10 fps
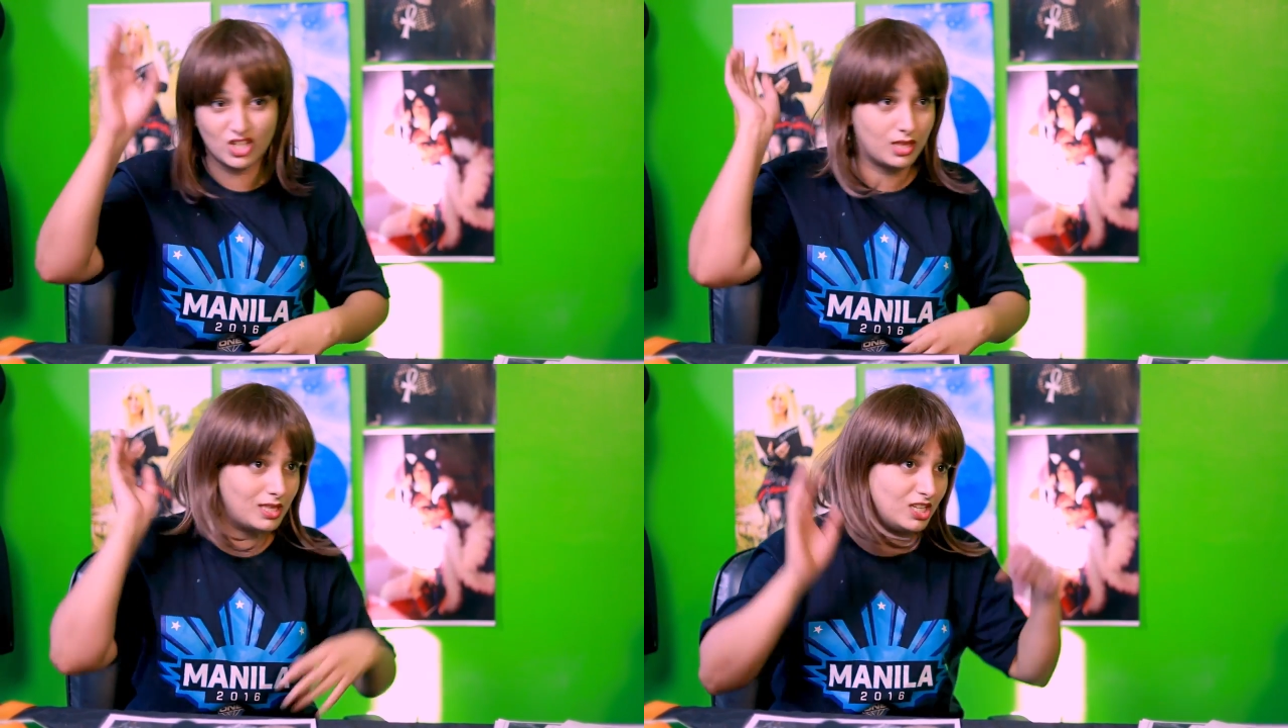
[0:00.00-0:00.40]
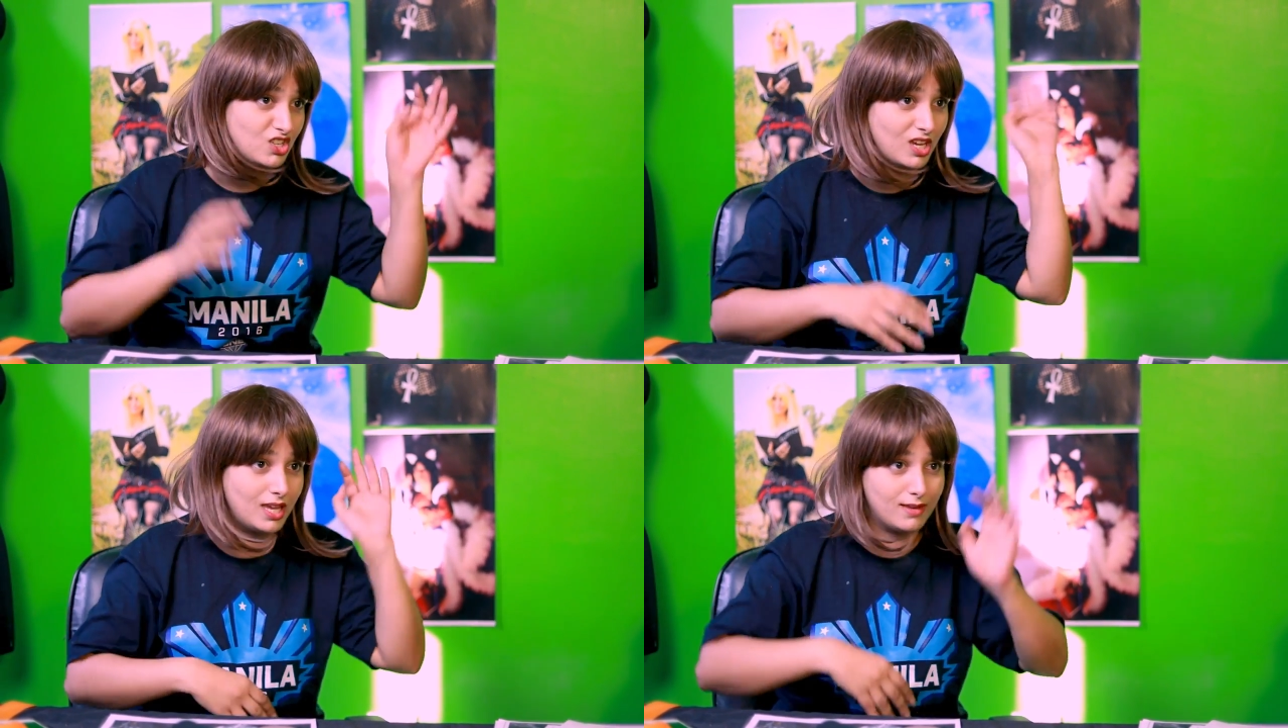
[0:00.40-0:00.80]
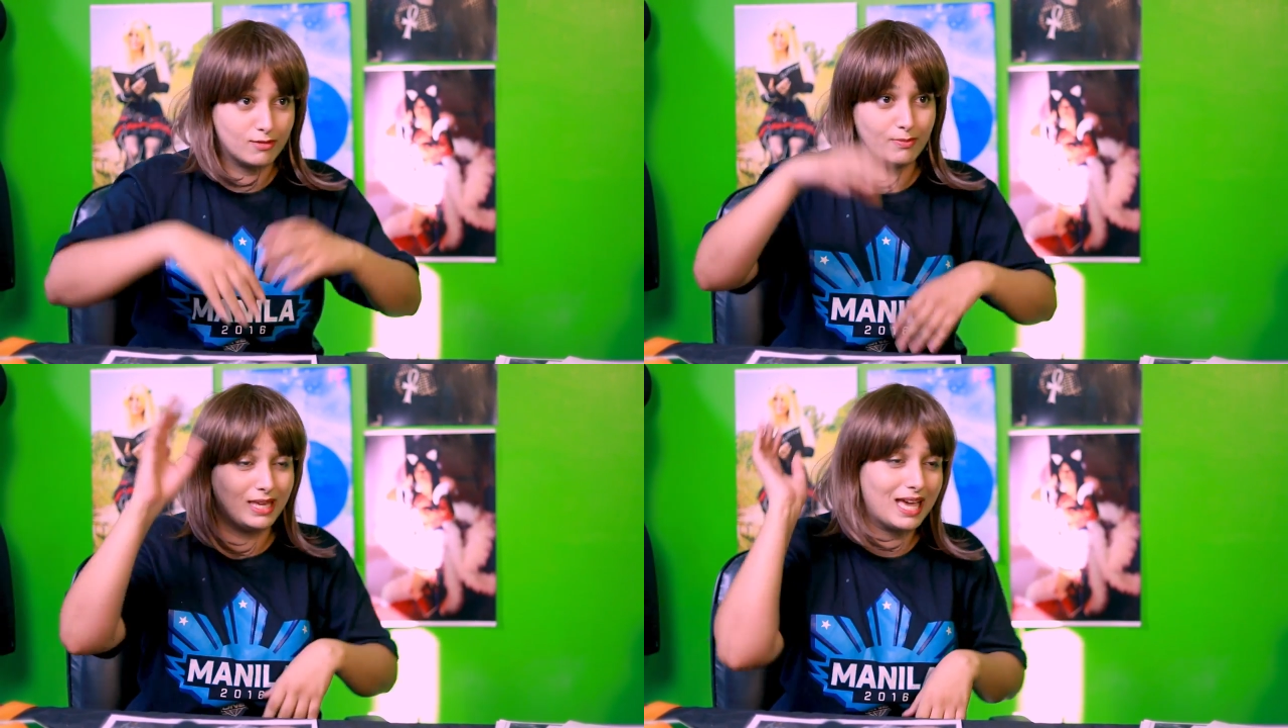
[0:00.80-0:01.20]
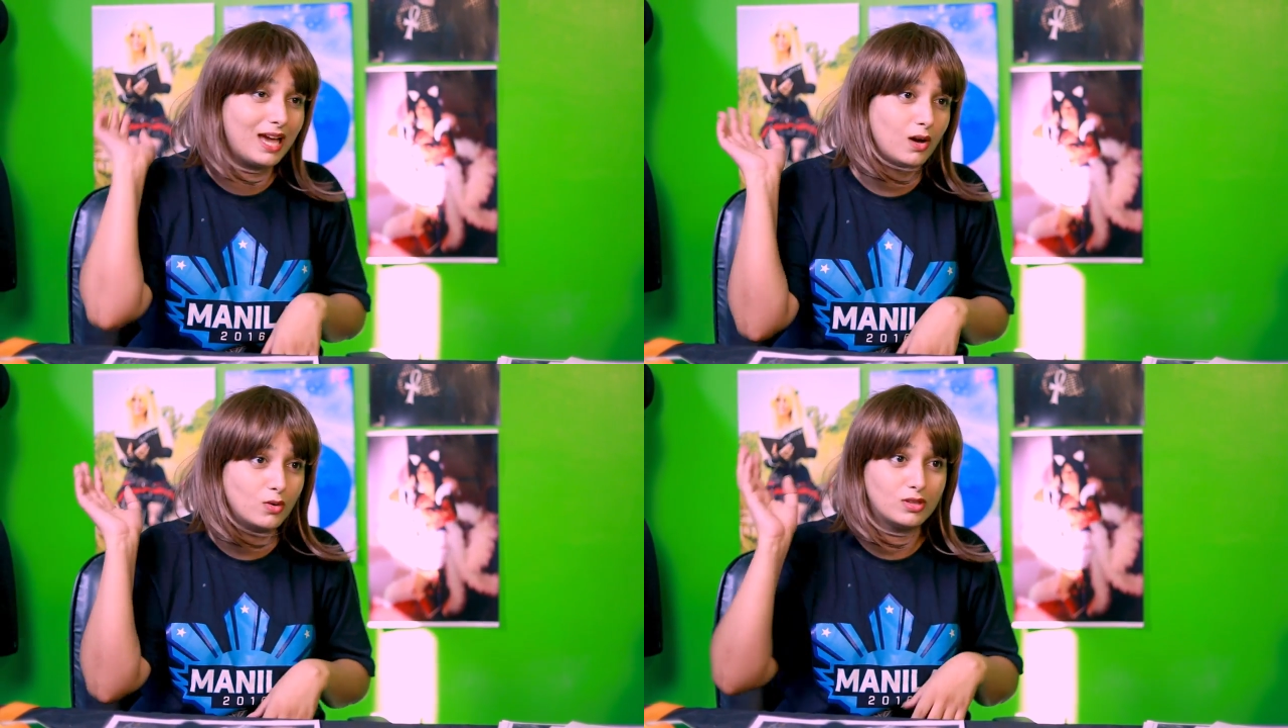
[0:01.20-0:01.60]
Jessie James,
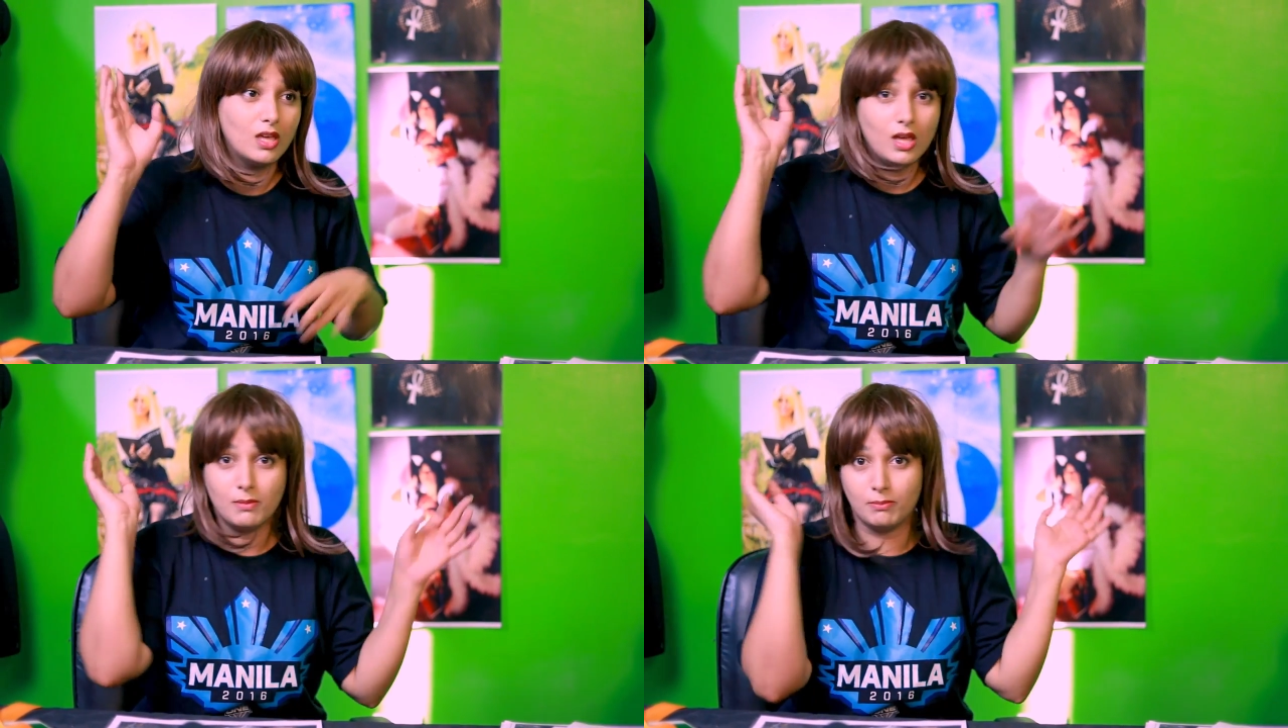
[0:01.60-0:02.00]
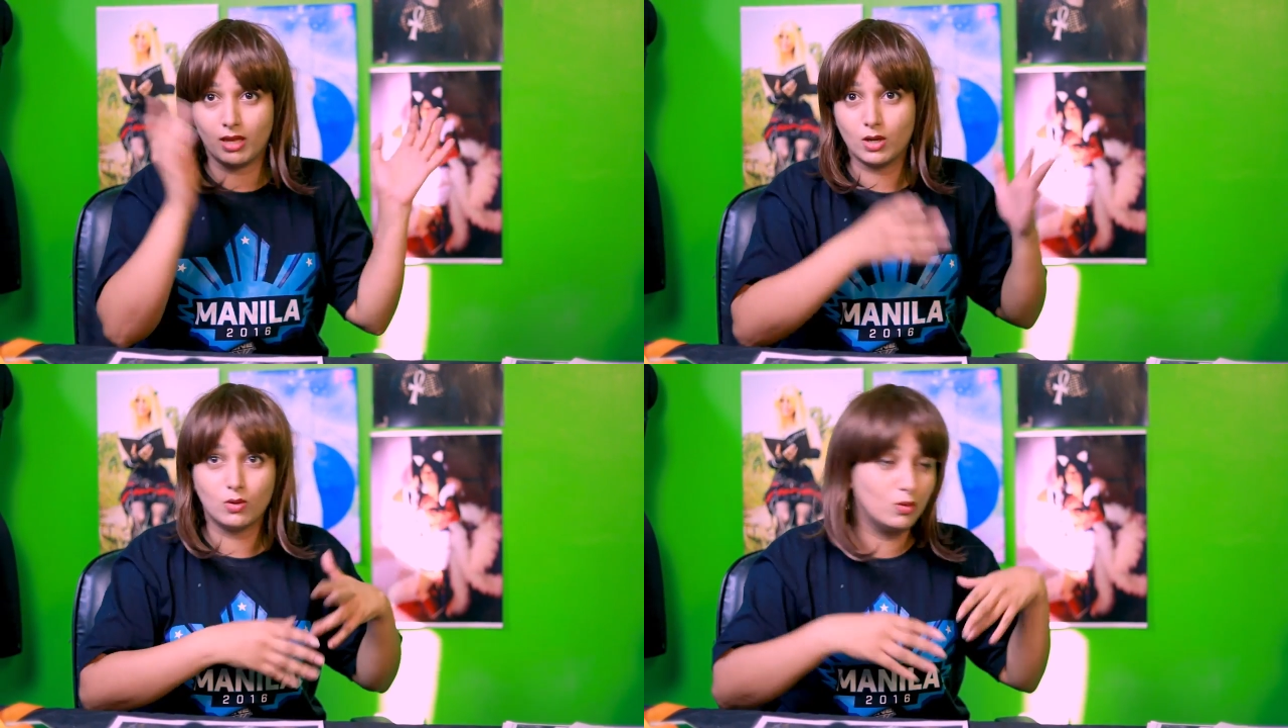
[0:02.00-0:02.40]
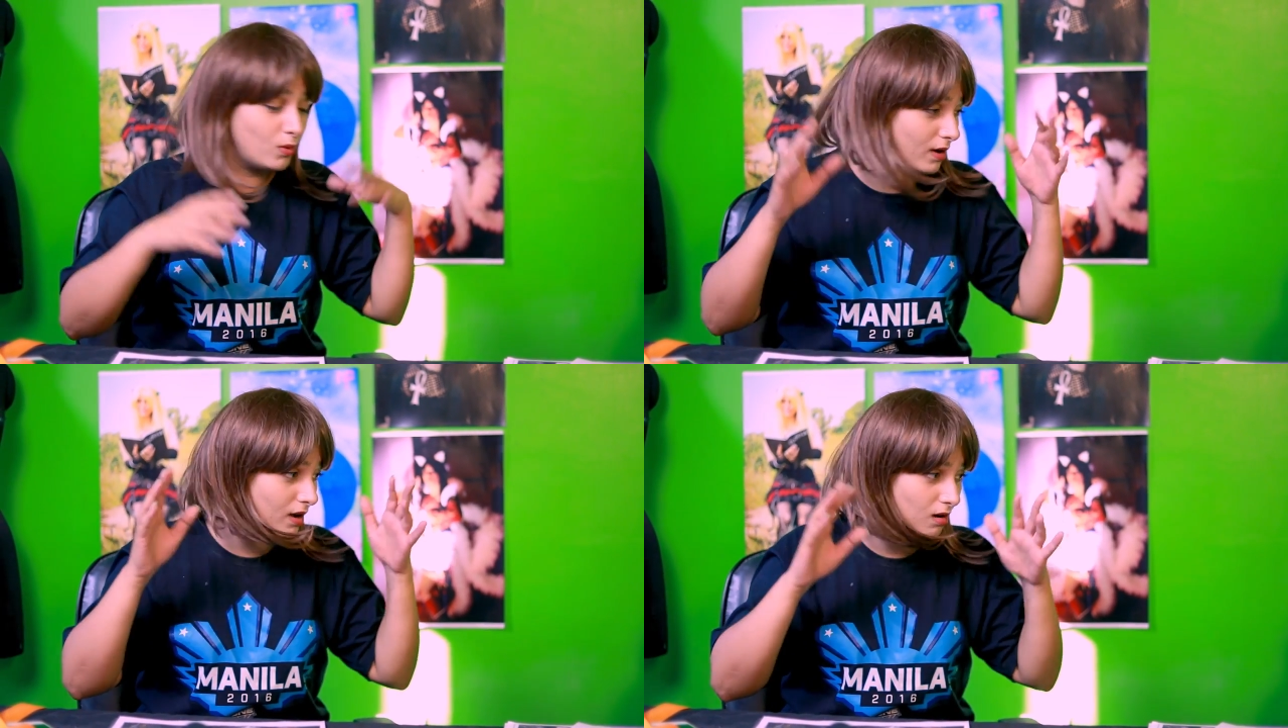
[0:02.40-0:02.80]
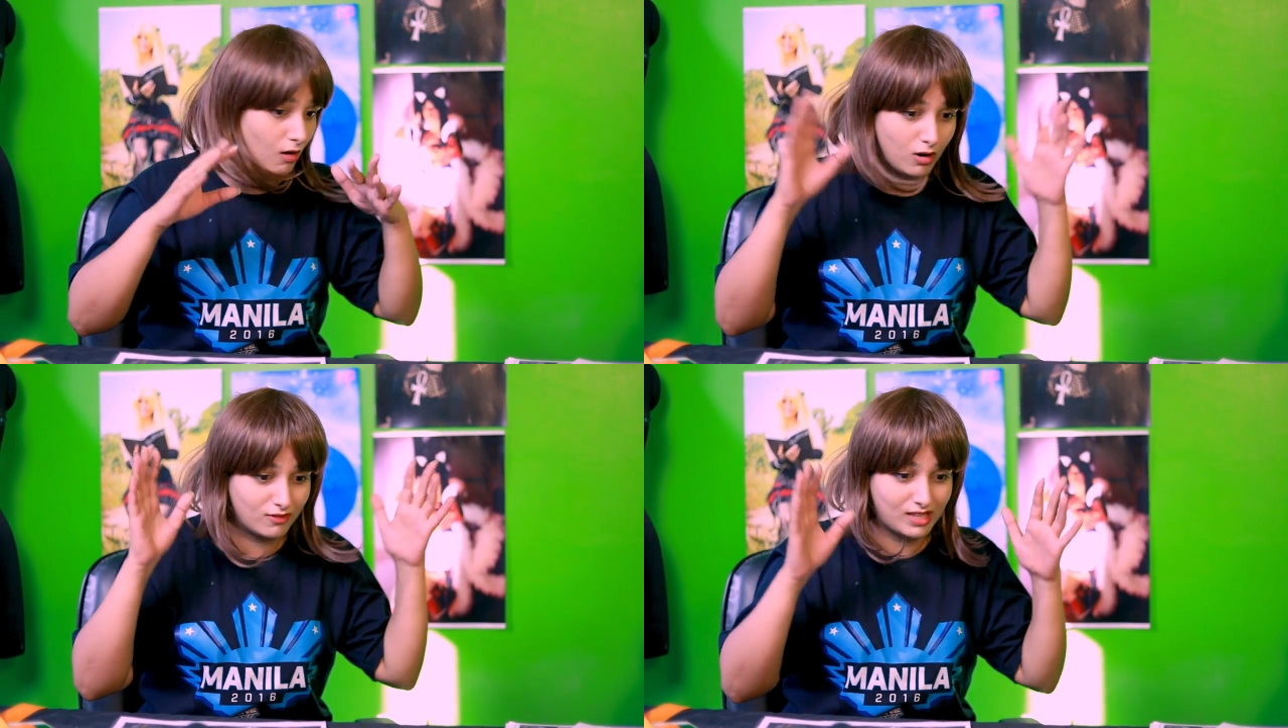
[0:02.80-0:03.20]
Meowth, Mew, all